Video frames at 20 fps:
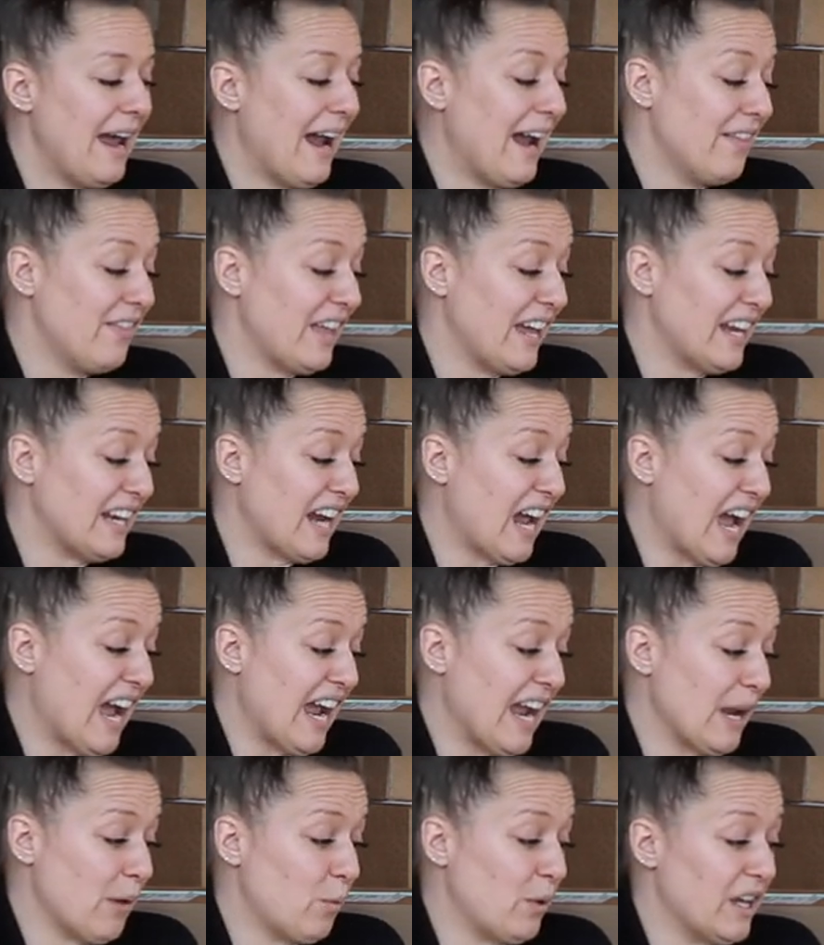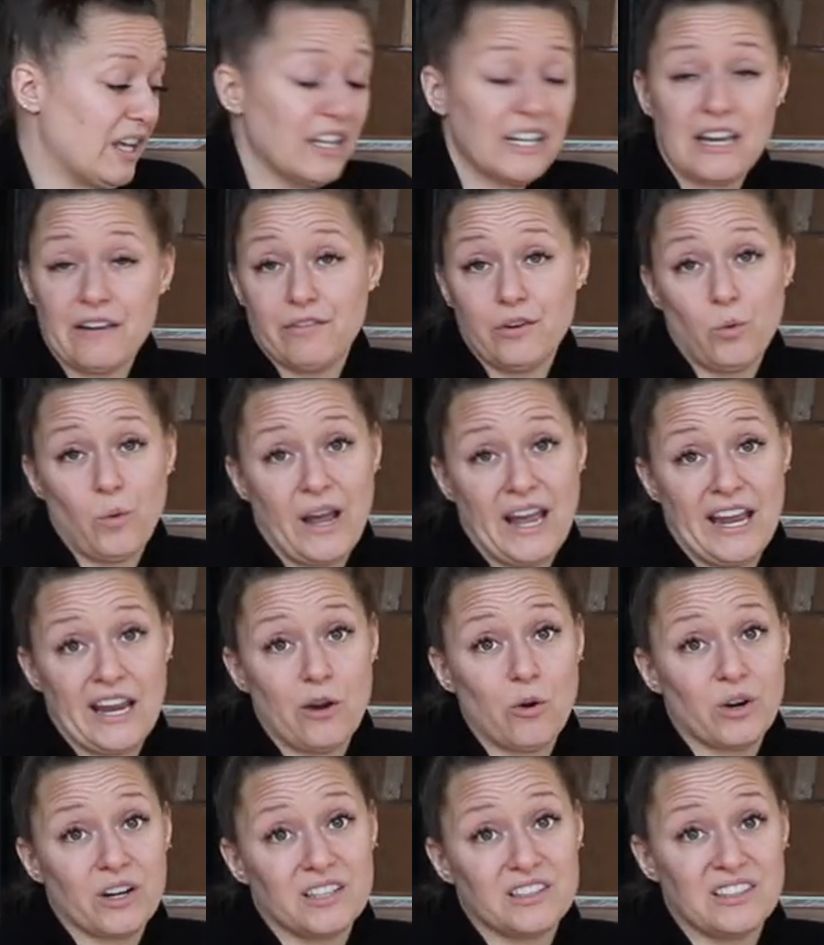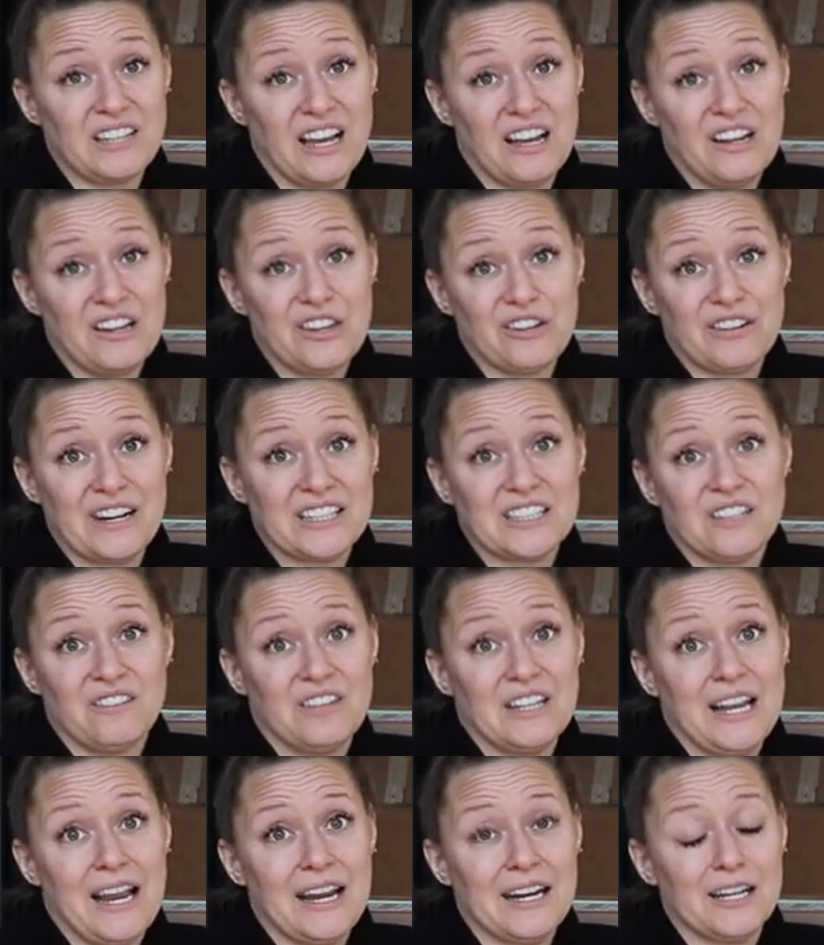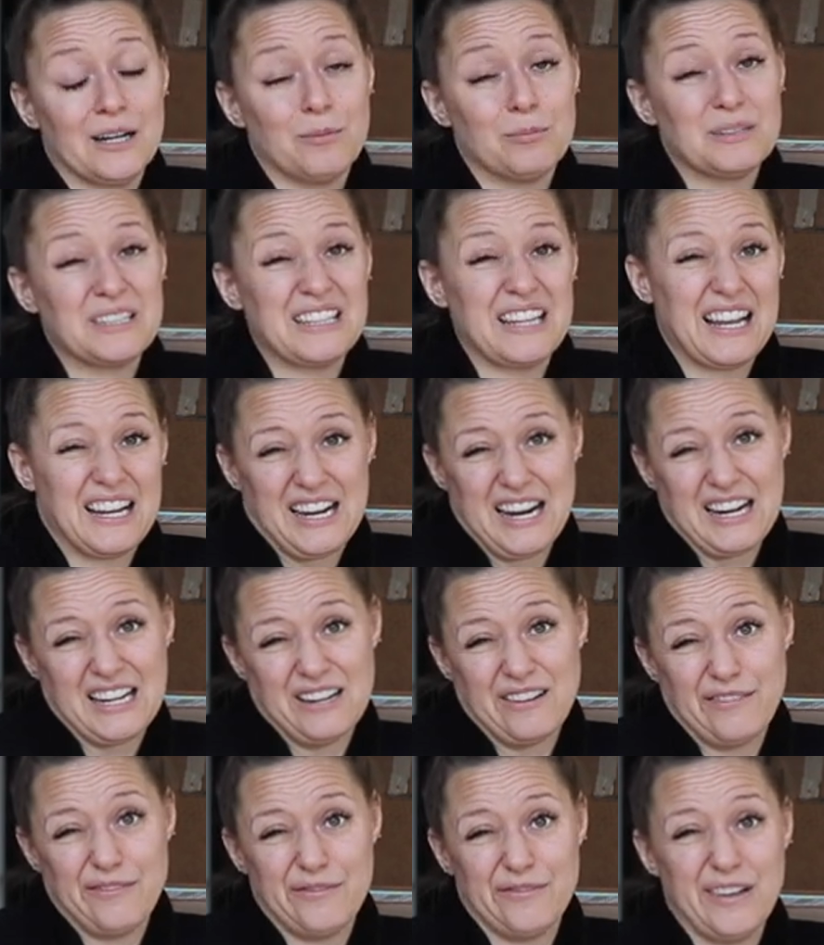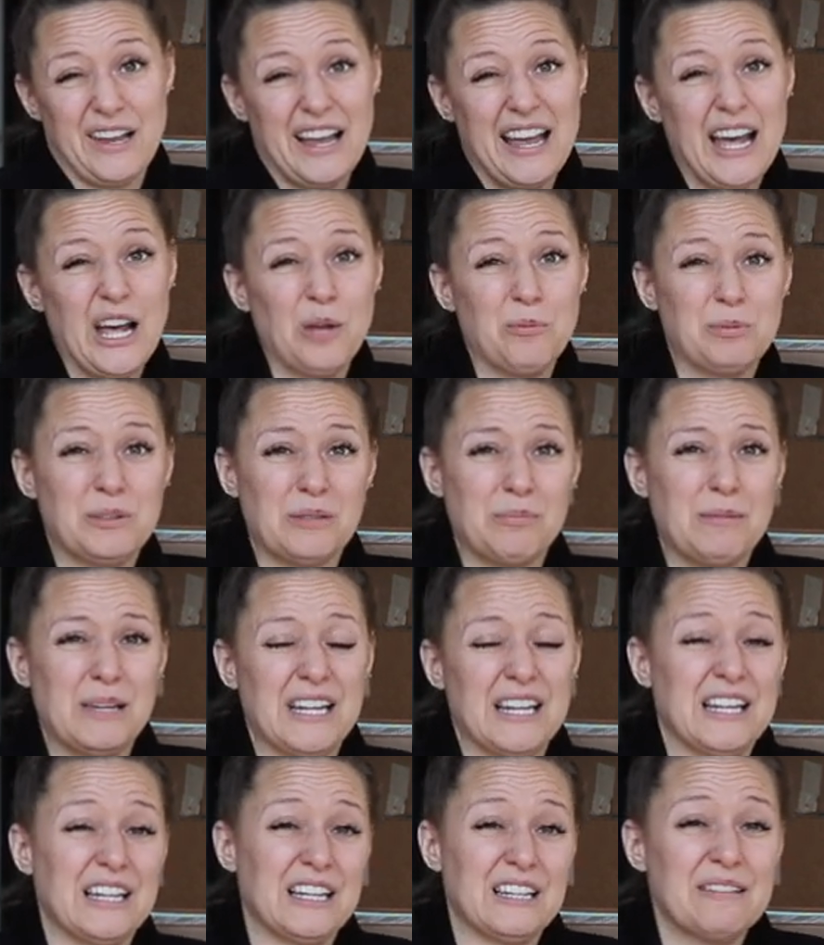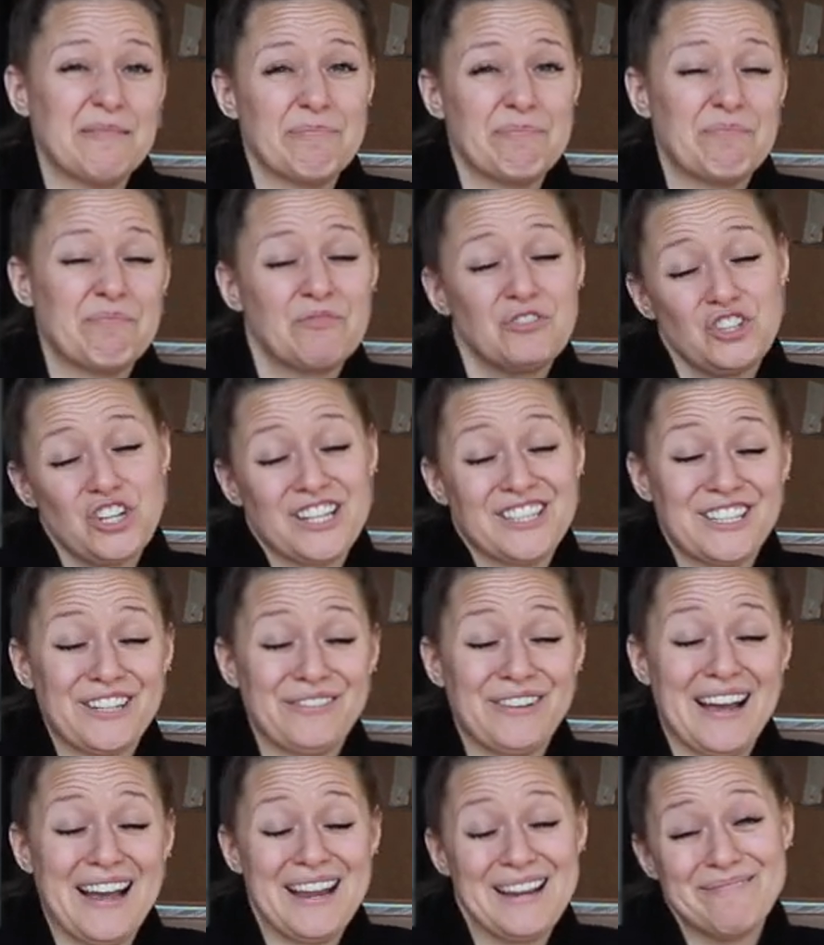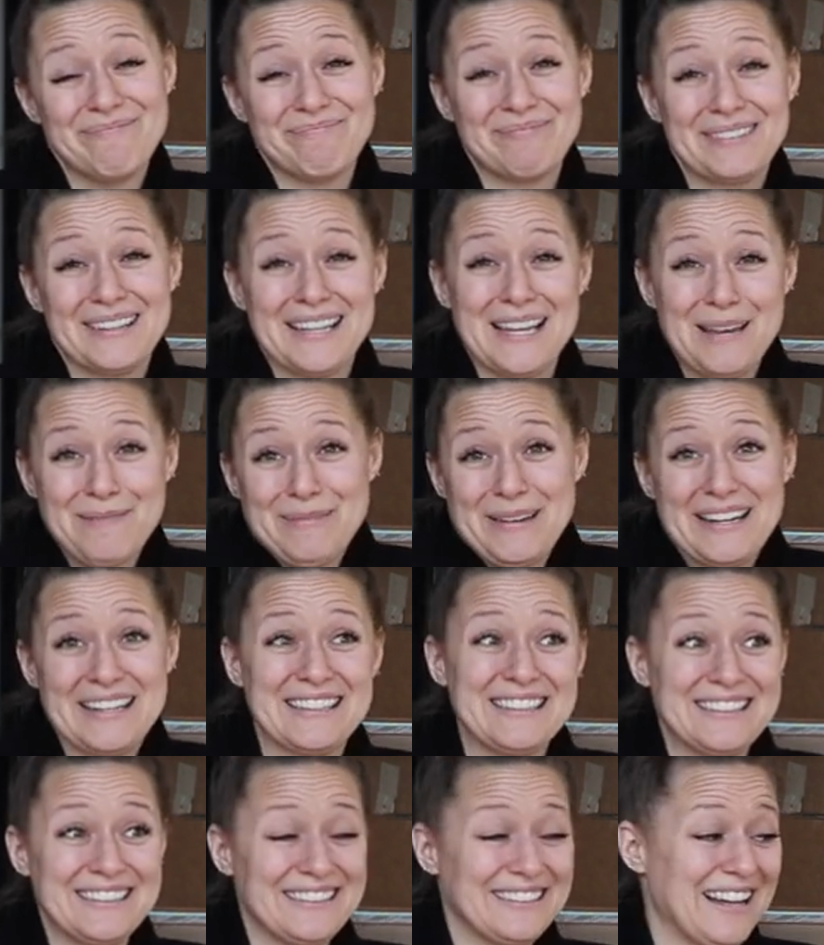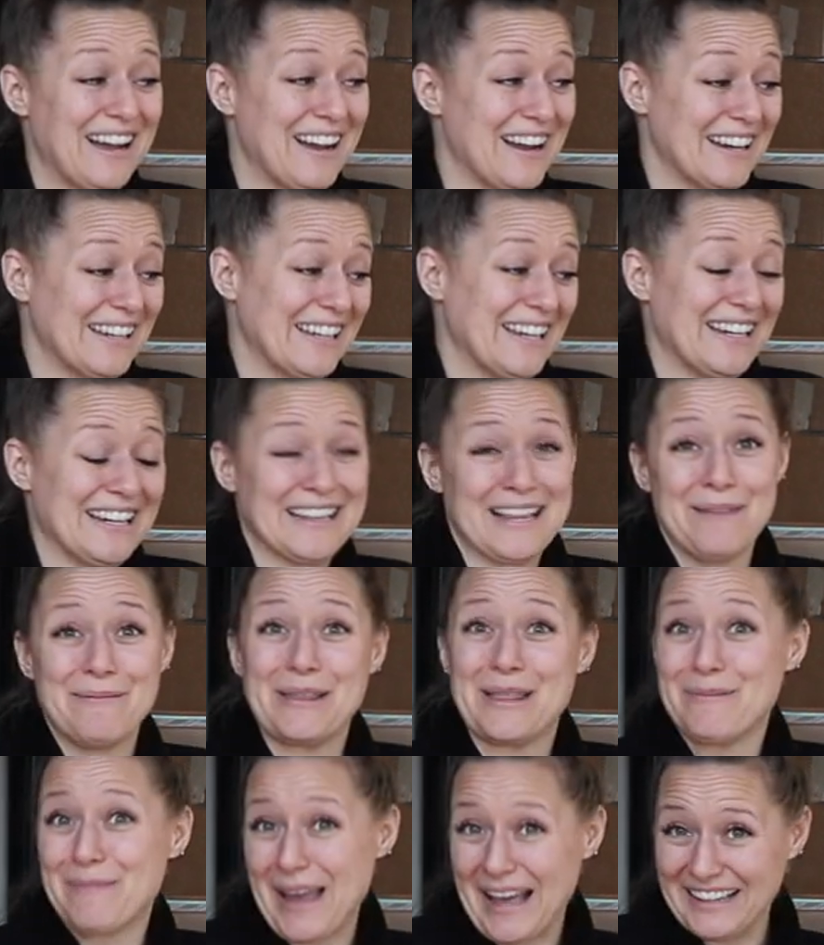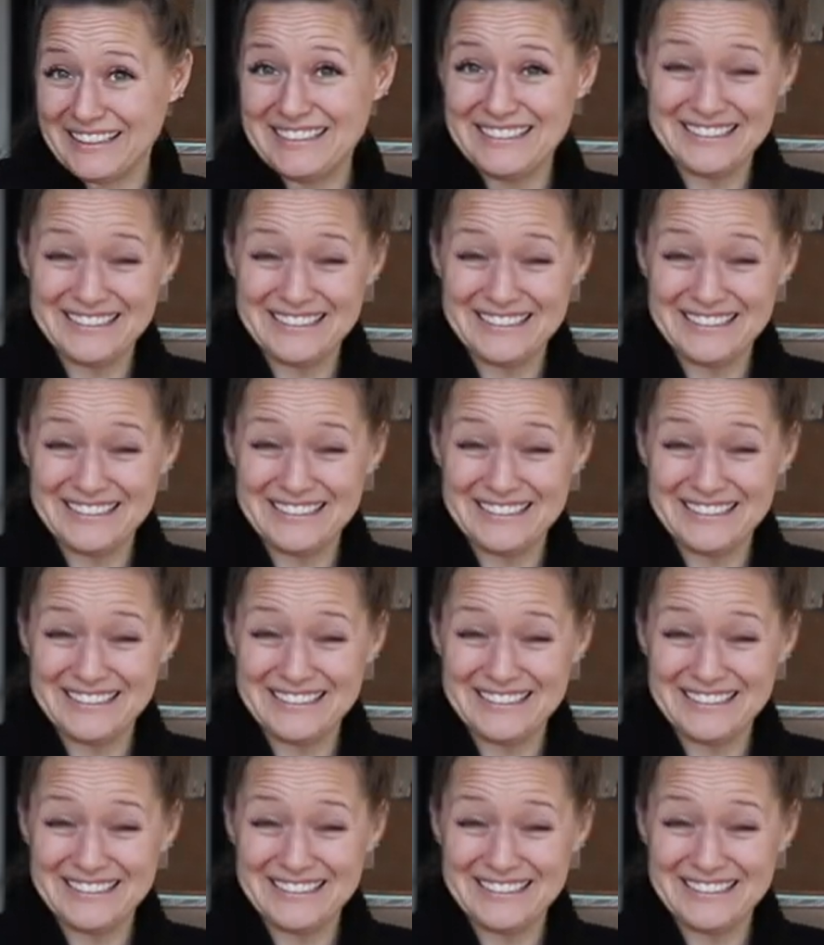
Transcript: And then I will give away or sell the rest of the items and that kind of helps me justify keeping on getting them in the mail.